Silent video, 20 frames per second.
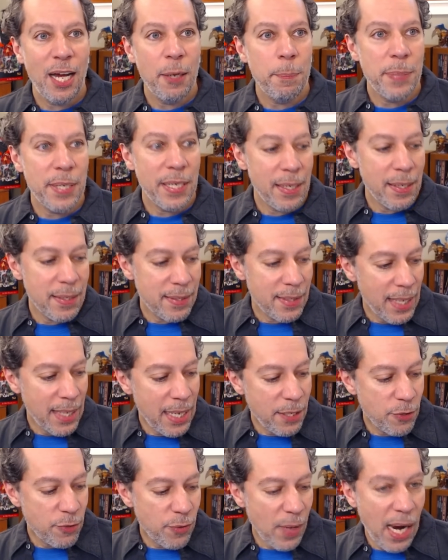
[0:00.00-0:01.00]
Because
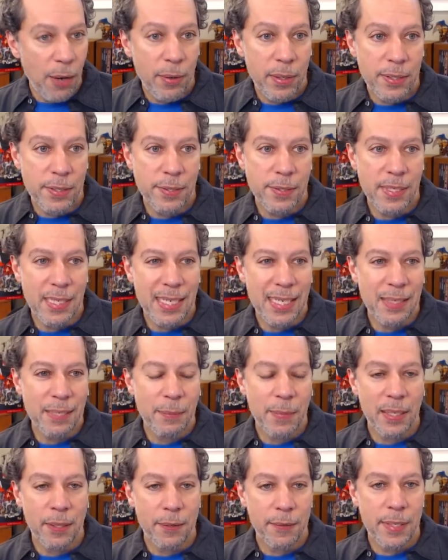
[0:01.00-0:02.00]
again, drow are
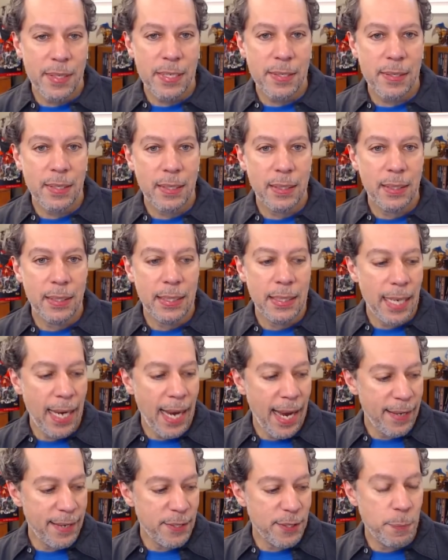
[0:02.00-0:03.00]
seen increasingly
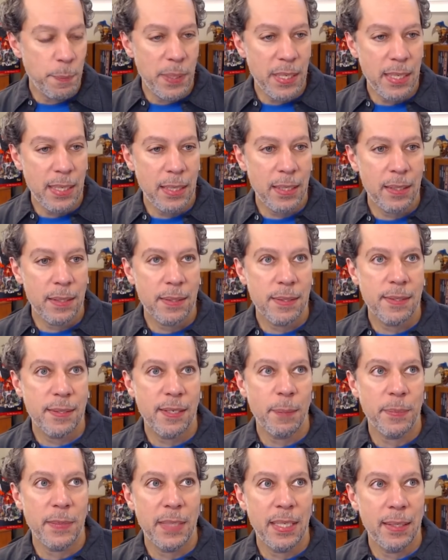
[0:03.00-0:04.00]
as being
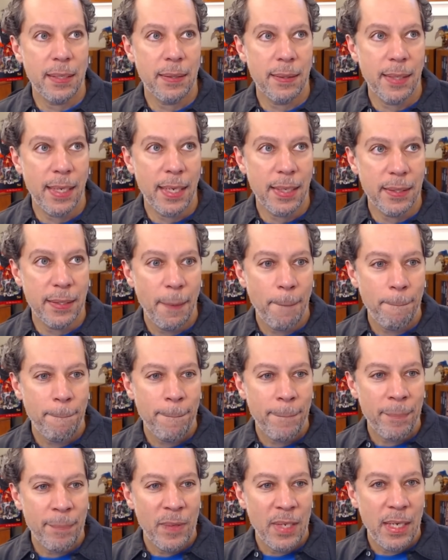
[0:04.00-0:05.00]
something that
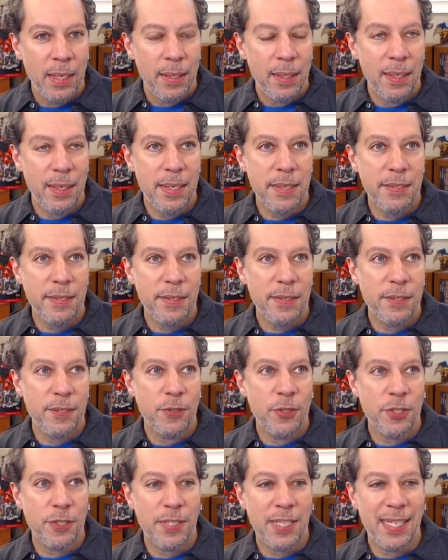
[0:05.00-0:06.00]
isn't
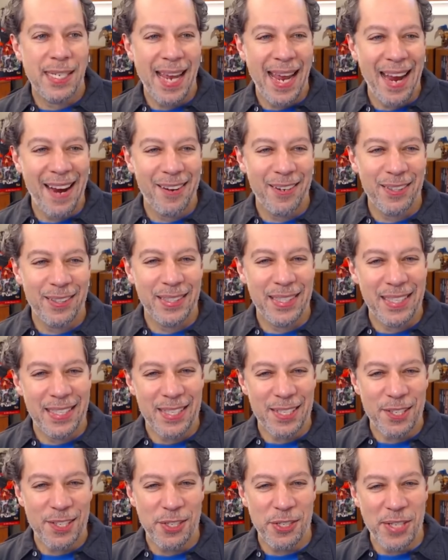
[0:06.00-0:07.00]
just inherently
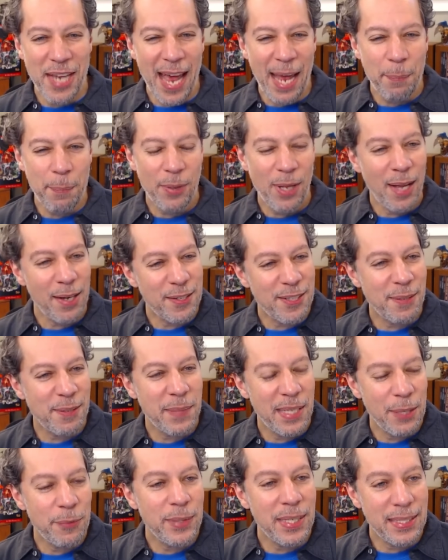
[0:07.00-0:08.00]
in its stat block
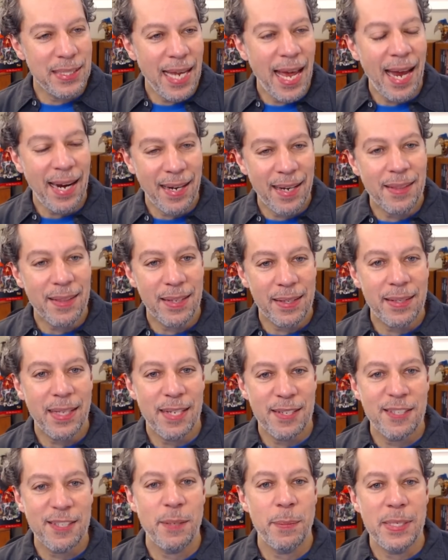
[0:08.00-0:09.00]
something we attack. I think
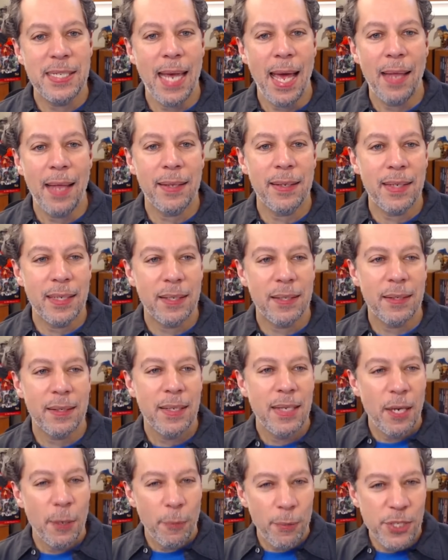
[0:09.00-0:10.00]
that's the mentality here,
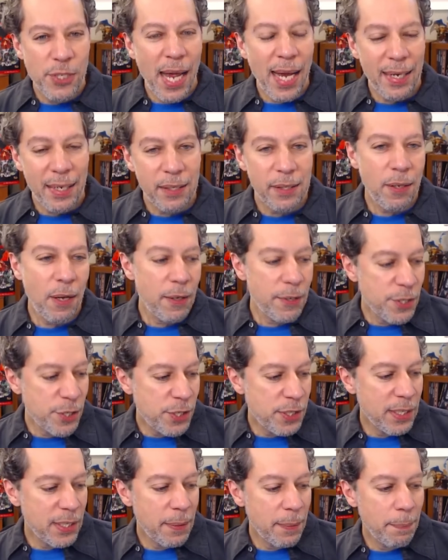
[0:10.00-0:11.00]
which I can
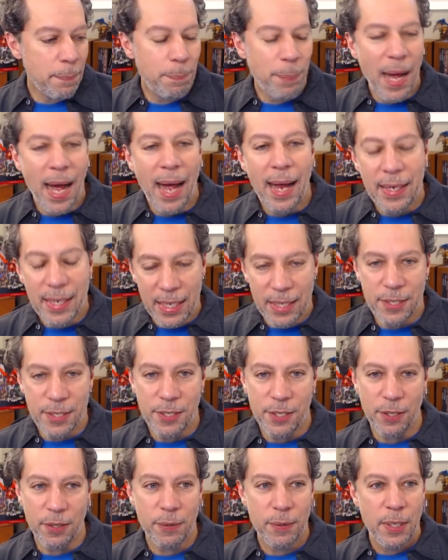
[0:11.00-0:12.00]
largely buy
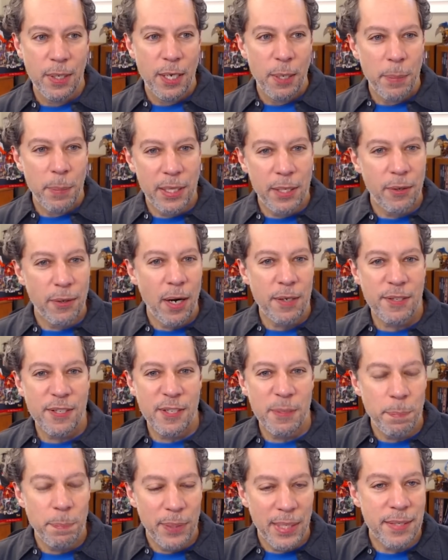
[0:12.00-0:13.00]
into. But there are
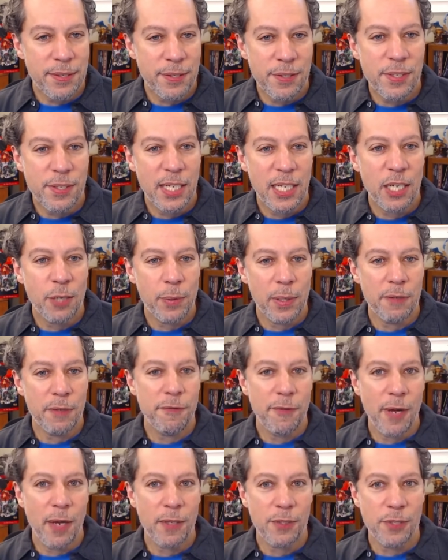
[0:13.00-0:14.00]
some places here where it
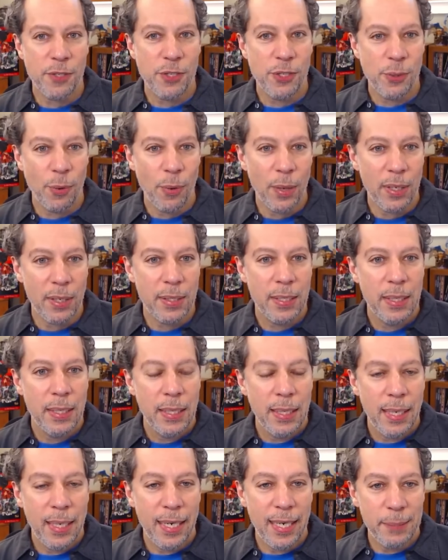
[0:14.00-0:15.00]
falls short.
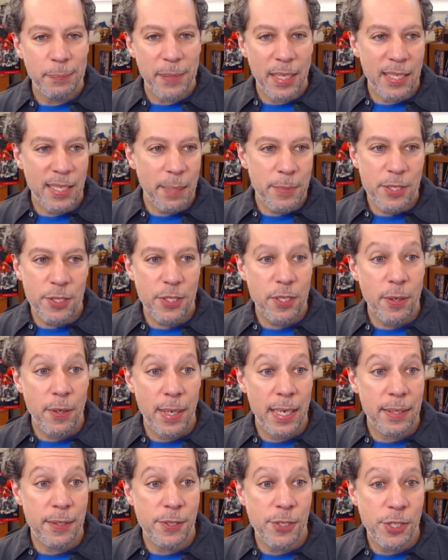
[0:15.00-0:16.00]
And let me just go
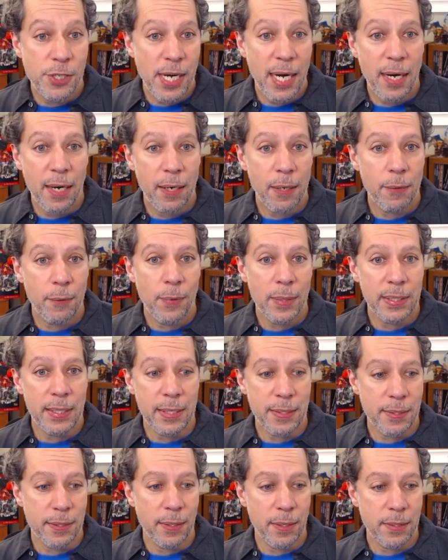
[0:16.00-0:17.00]
ahead and share what
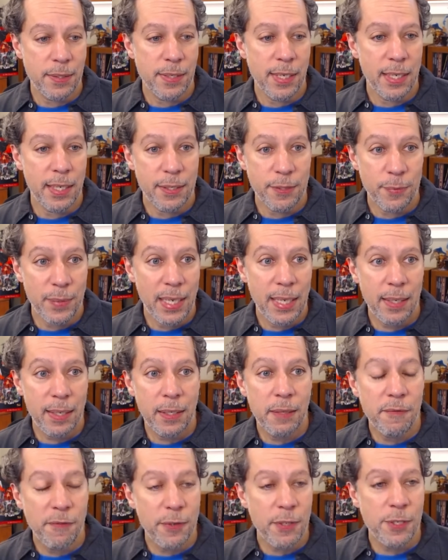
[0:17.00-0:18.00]
this looks like, because we get a
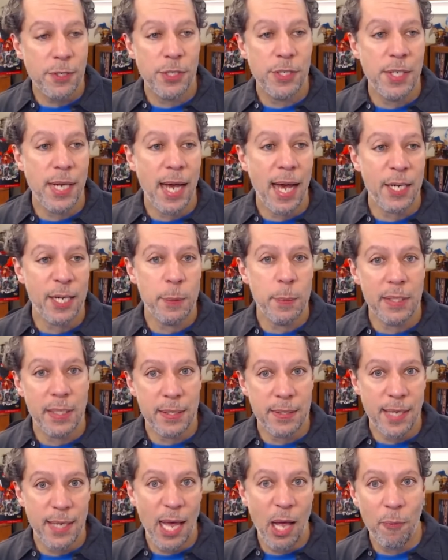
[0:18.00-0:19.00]
conversion document
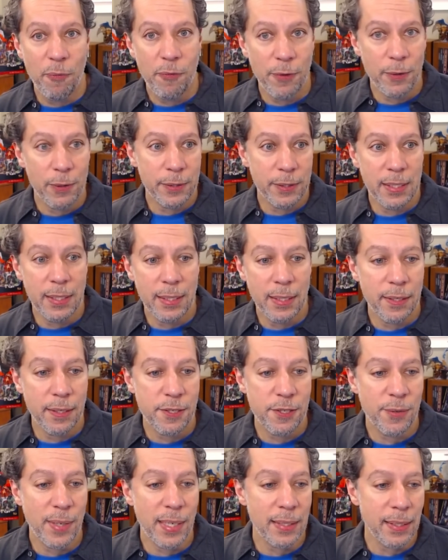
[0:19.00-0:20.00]
that's helpful to
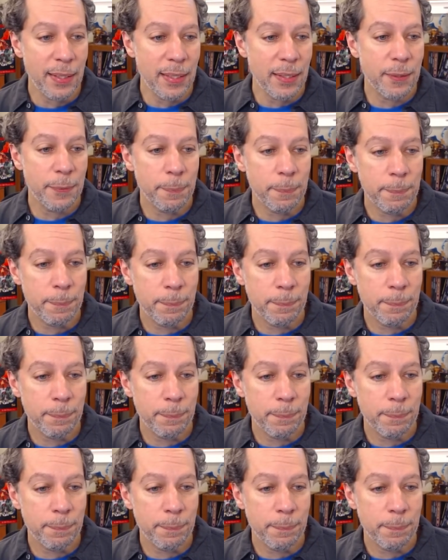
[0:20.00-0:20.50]
illustrate these.